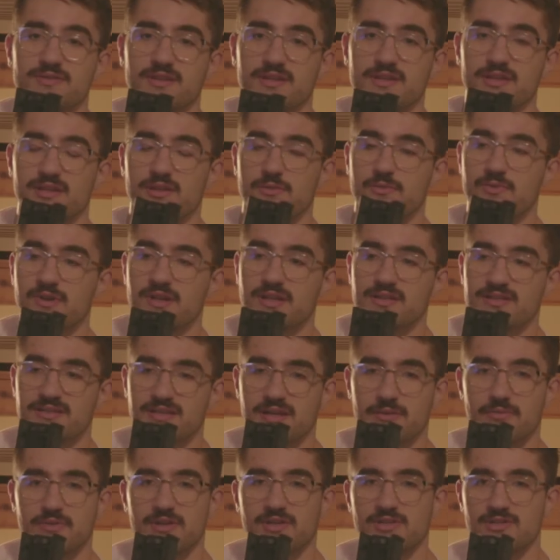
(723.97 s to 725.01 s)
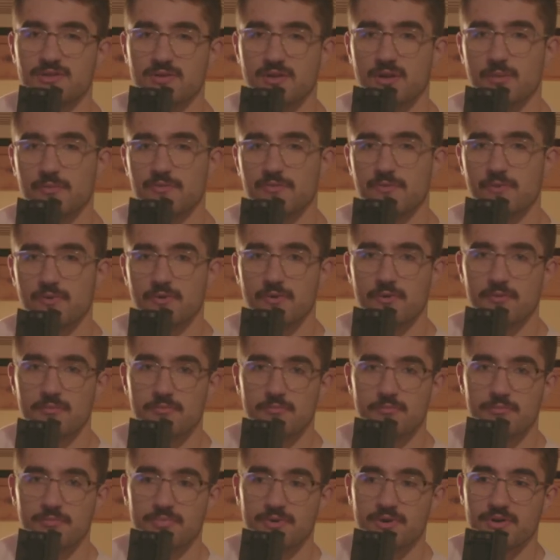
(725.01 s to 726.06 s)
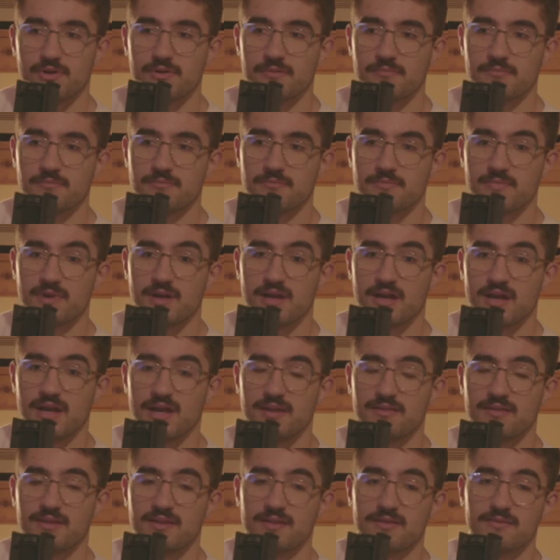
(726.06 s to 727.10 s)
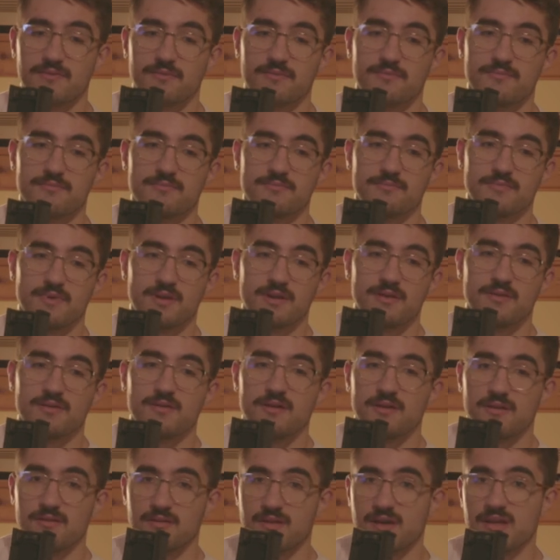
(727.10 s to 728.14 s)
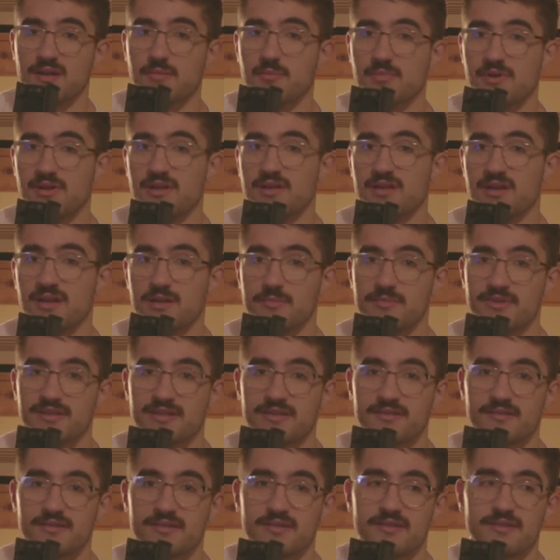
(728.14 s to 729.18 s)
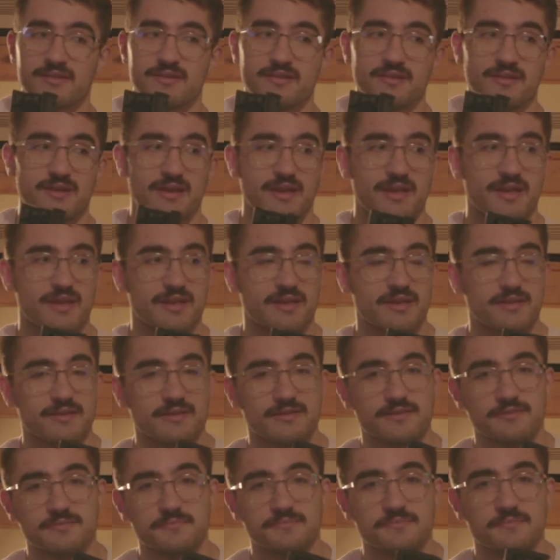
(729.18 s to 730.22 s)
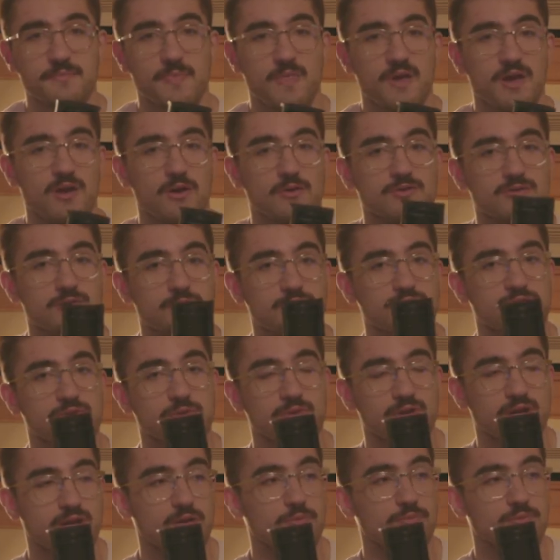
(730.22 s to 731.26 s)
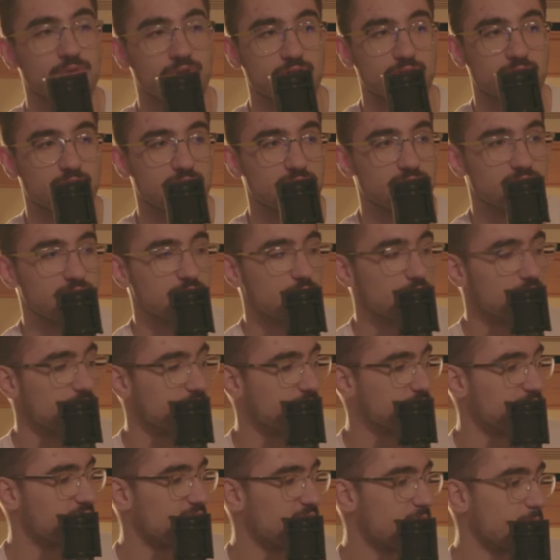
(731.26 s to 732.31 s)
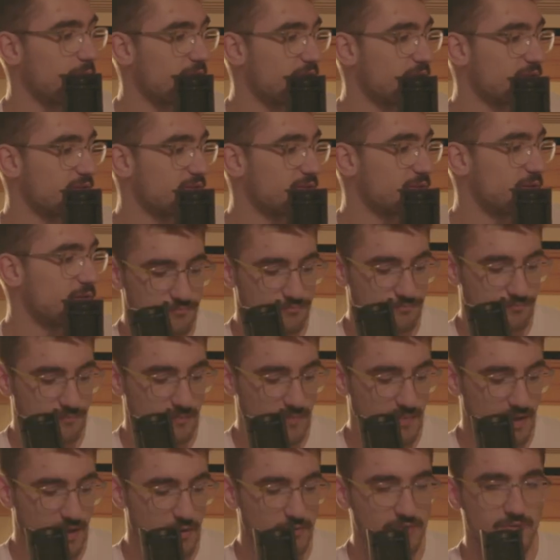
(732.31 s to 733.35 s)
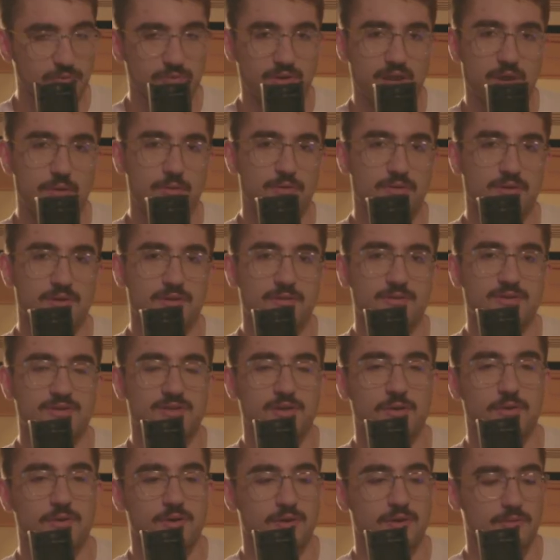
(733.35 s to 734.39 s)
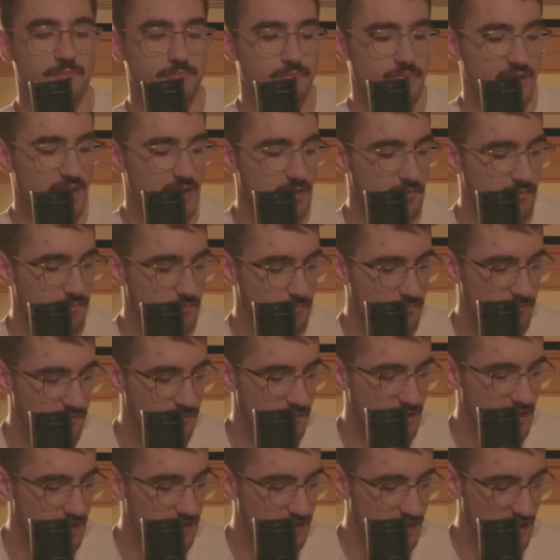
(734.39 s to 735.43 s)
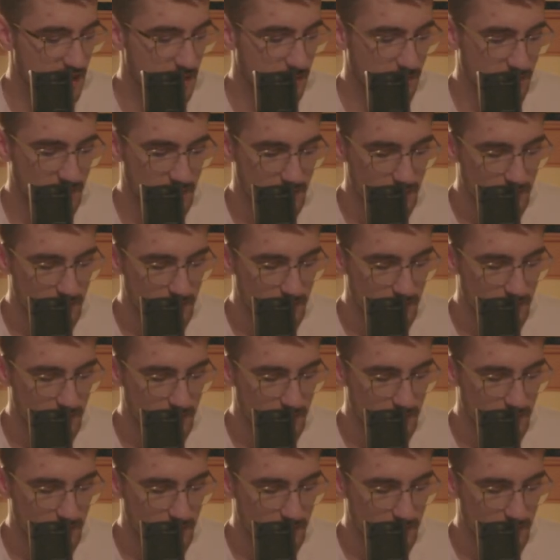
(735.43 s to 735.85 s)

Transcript: you know what? It's not what I showed up for, but I had like a lot of money on me, and I also still got a really good deal on the camera itself. I was okay with it, so I paid for that camera,